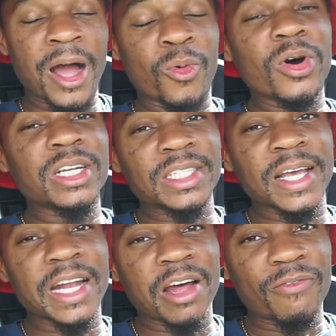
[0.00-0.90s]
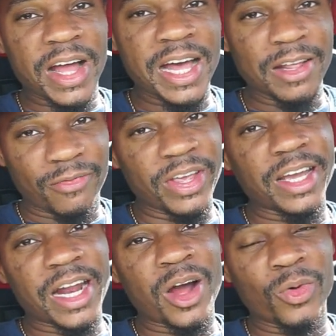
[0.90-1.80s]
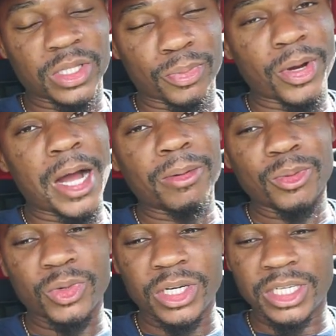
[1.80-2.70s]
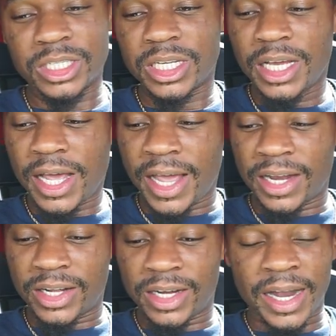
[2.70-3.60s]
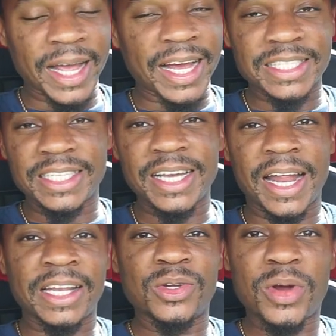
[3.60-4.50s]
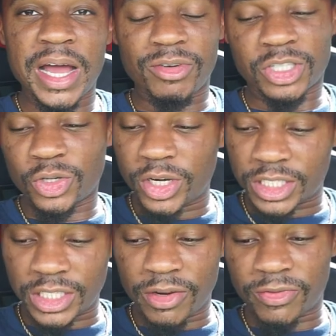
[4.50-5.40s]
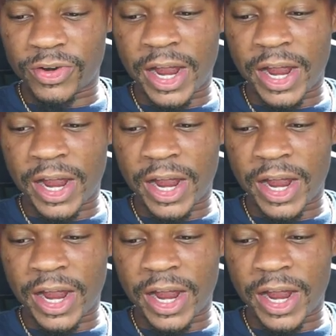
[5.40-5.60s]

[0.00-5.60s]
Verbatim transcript: I want to say that I finally figured out what the problem was, and like I said, I do have a short shifter.